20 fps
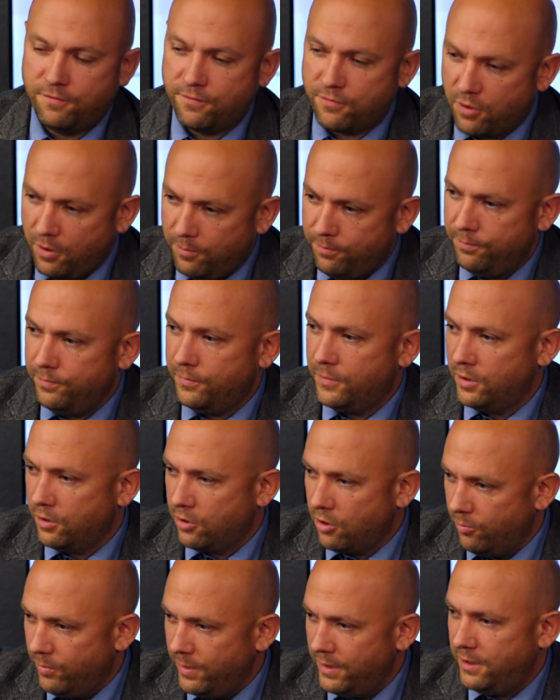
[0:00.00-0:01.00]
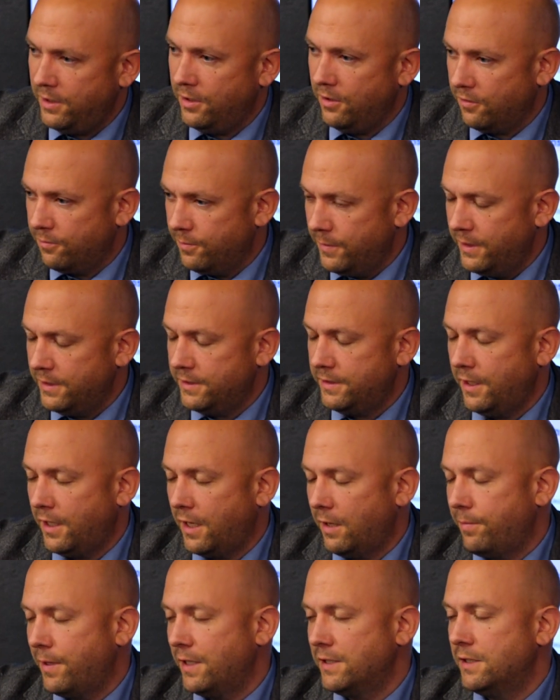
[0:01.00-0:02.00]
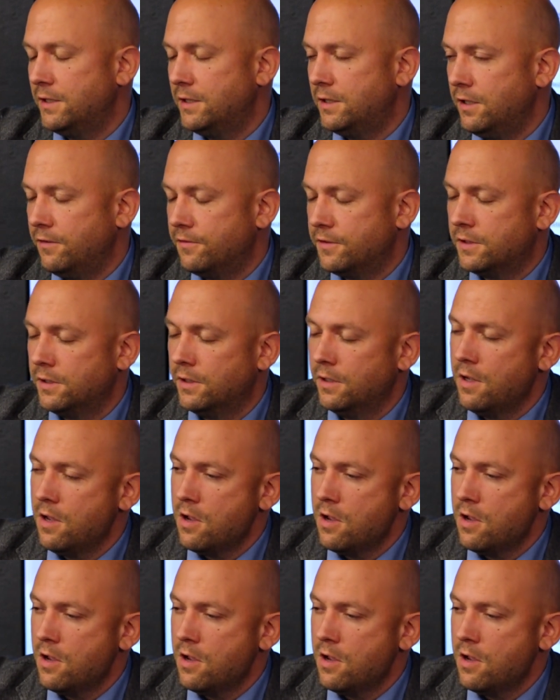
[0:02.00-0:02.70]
from the Committee of Ministerial Representatives